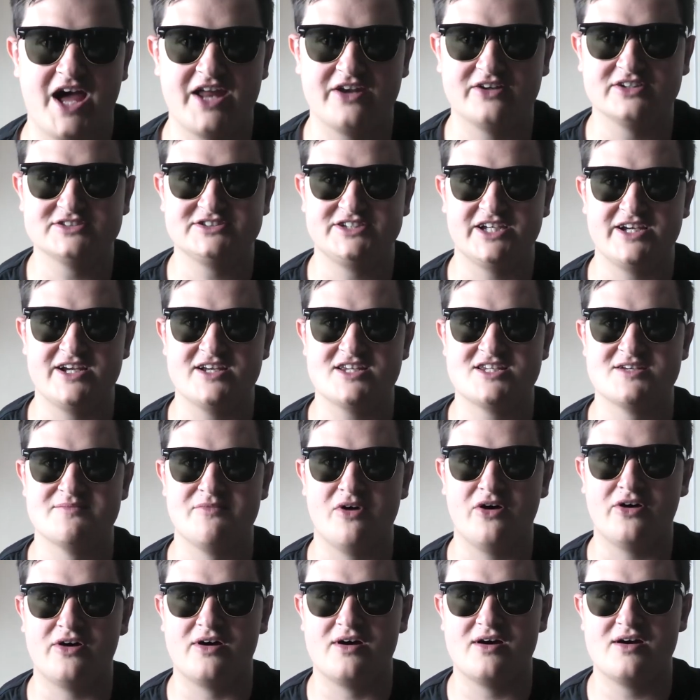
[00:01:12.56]
And I'll see you
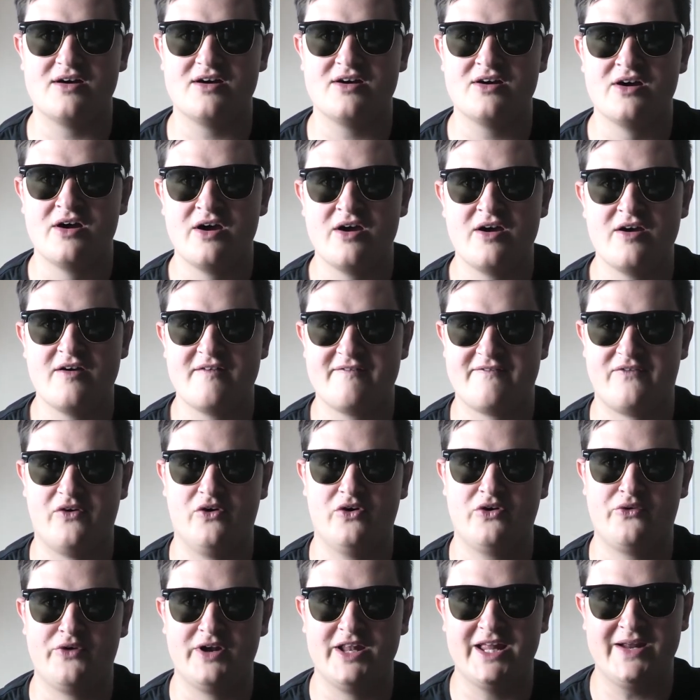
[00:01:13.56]
tomorrow
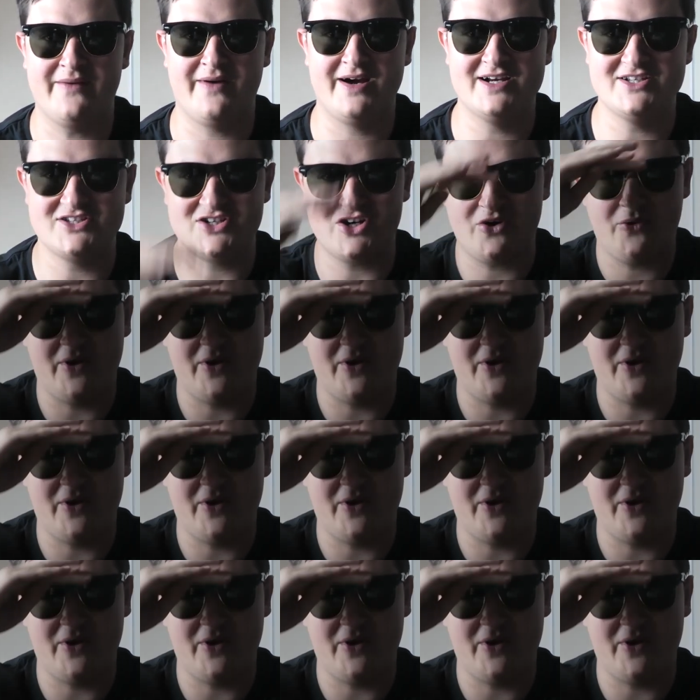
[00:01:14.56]
for really crazy